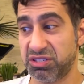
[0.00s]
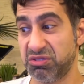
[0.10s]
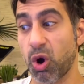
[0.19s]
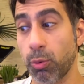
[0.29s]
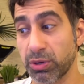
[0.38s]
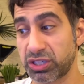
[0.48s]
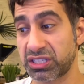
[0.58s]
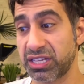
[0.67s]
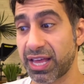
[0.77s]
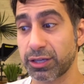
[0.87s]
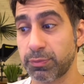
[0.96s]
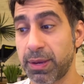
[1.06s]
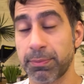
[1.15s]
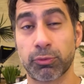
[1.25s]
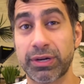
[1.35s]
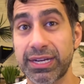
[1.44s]
almost 60,000
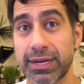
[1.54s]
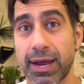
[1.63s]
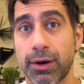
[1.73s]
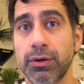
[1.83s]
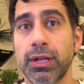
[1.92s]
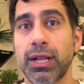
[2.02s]
people read it now,